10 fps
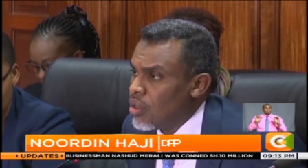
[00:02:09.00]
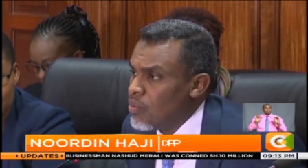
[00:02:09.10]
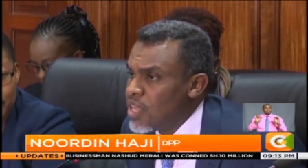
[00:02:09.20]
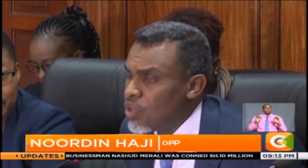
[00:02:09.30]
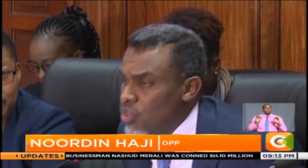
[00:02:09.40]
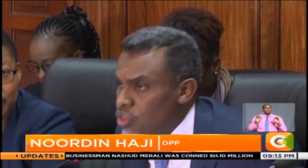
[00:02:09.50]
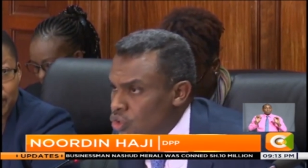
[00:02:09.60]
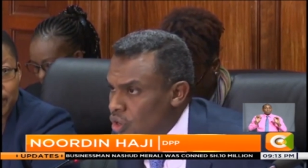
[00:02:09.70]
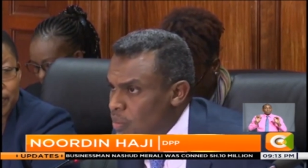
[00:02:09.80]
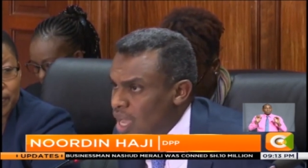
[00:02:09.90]
being
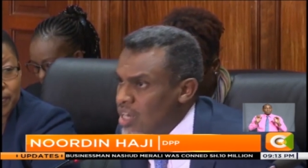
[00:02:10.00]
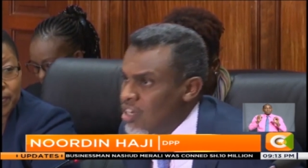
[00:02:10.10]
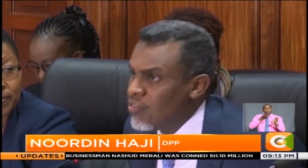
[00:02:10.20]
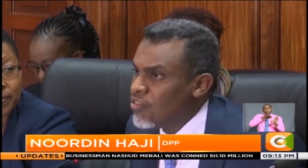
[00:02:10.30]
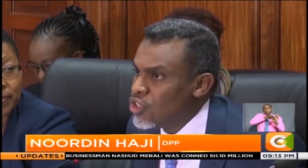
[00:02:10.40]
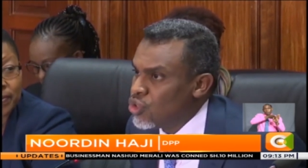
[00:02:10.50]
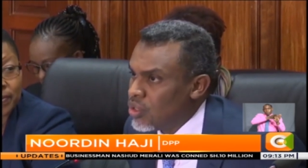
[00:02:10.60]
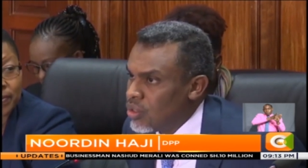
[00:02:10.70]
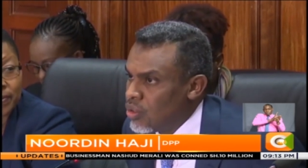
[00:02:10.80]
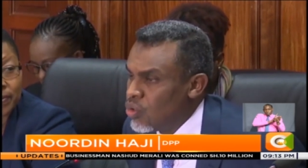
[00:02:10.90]
withdrawn by an
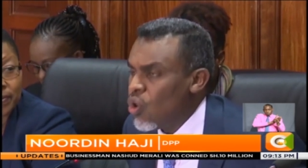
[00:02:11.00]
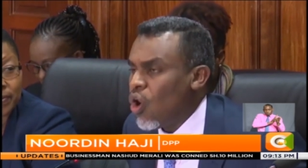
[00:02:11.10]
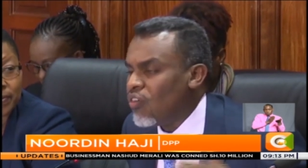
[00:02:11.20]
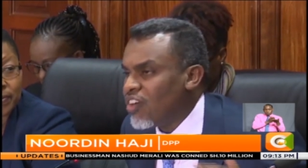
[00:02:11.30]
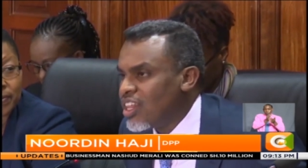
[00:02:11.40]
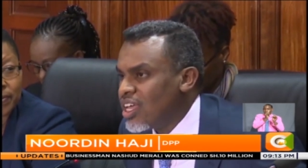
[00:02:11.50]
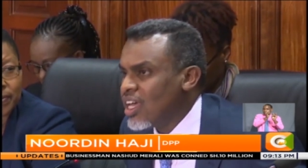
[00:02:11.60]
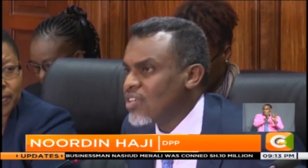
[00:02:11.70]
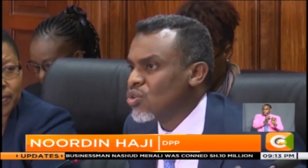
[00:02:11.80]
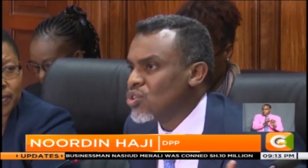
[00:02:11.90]
individual who over the
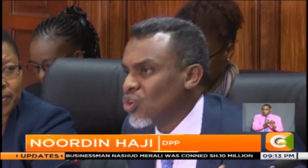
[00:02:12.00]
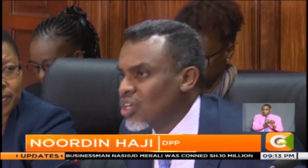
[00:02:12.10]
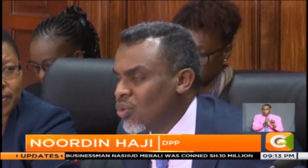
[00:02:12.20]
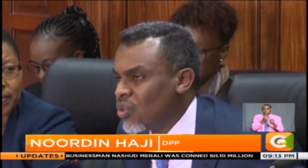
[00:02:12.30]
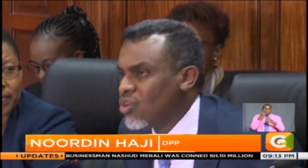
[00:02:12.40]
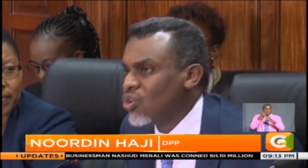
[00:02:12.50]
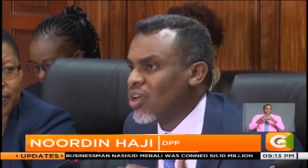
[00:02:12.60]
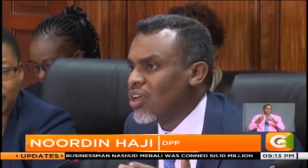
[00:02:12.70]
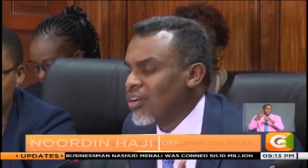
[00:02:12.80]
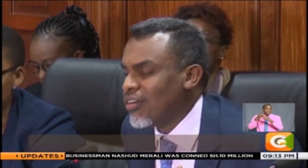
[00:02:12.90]
years was only
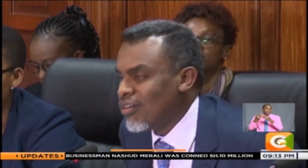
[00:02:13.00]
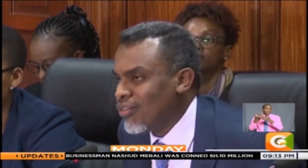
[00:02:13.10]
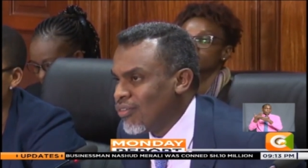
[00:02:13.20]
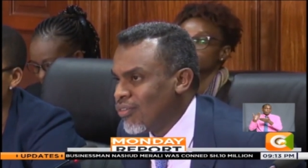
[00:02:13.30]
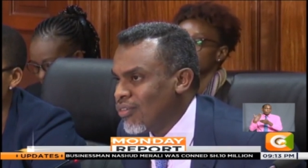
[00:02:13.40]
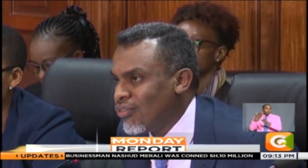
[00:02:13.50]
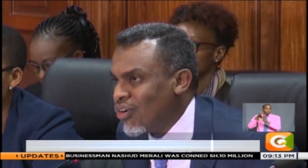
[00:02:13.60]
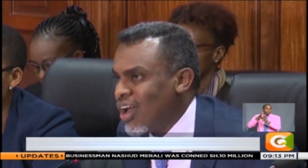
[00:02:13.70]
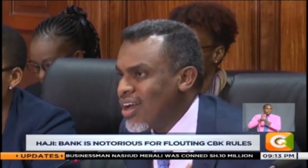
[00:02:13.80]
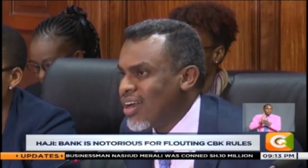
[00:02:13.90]
withdrawing
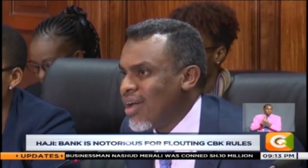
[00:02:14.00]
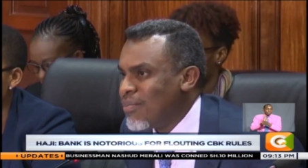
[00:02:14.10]
400, a